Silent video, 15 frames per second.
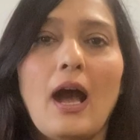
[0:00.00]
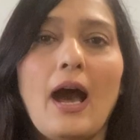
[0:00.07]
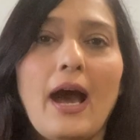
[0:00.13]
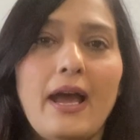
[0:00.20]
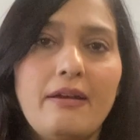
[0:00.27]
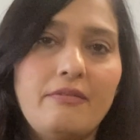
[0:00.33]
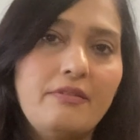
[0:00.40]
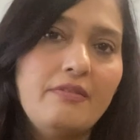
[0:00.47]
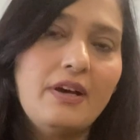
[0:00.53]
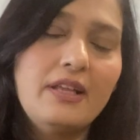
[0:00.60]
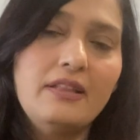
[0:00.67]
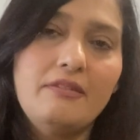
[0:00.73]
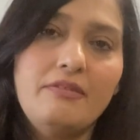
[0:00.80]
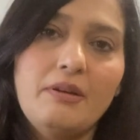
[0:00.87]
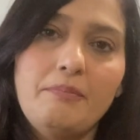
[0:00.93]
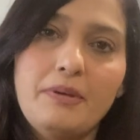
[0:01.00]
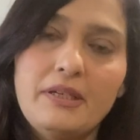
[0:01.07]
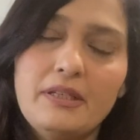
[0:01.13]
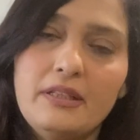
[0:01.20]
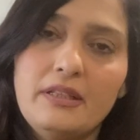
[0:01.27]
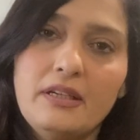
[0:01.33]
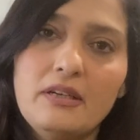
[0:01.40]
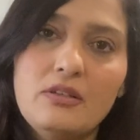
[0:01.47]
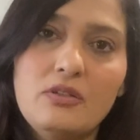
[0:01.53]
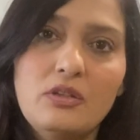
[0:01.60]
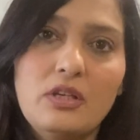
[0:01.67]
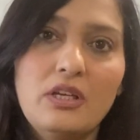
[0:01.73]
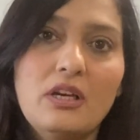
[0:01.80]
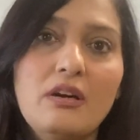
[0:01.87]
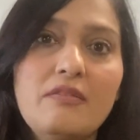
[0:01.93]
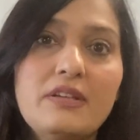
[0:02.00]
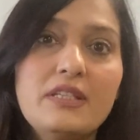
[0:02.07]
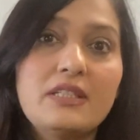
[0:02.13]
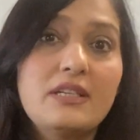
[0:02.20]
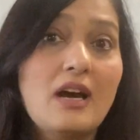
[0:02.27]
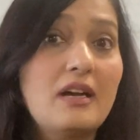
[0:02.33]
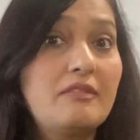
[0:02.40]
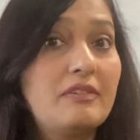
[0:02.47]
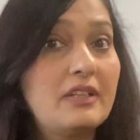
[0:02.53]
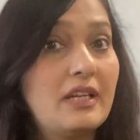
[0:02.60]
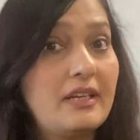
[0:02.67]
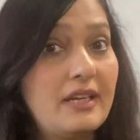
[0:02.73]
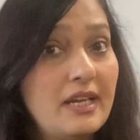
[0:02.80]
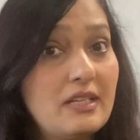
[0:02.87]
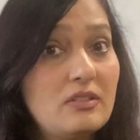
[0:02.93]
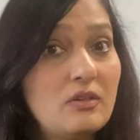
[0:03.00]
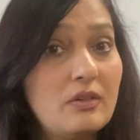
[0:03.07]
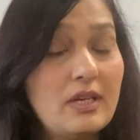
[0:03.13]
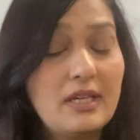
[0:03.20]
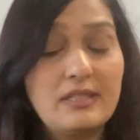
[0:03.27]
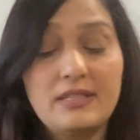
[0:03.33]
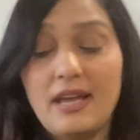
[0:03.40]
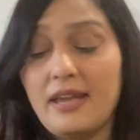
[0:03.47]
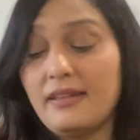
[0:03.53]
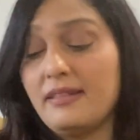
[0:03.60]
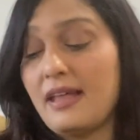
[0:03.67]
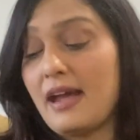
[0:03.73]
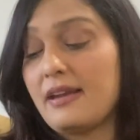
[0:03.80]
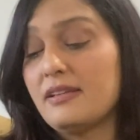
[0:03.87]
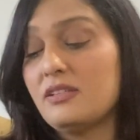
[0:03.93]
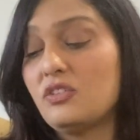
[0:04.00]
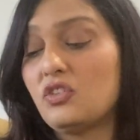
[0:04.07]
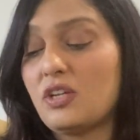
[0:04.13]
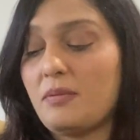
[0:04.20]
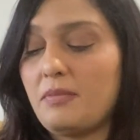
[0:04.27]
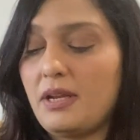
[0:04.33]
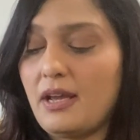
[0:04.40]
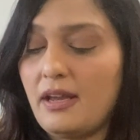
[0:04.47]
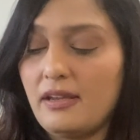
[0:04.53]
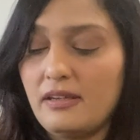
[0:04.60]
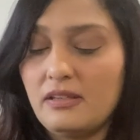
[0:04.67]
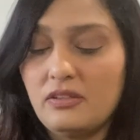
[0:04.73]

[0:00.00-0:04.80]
Hi everyone, Divya Pandit here. So here we start with our next zodiac sign, that is Gemini.